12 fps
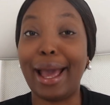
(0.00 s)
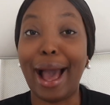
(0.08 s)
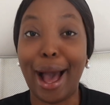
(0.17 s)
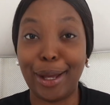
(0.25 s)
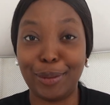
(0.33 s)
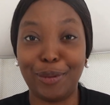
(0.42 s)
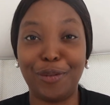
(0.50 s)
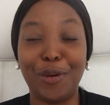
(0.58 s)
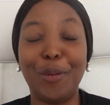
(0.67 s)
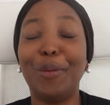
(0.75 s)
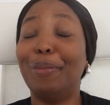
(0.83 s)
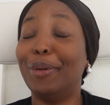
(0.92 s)
a house
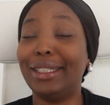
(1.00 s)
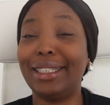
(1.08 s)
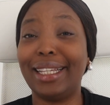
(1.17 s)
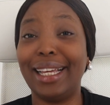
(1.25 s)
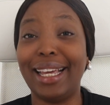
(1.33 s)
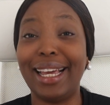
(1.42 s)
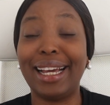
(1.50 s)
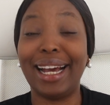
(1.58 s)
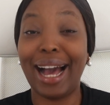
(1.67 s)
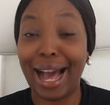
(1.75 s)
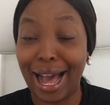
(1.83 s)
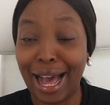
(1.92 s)
before we bought a
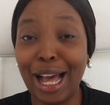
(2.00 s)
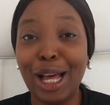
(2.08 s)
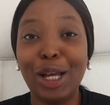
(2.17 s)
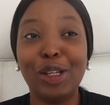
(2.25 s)
car.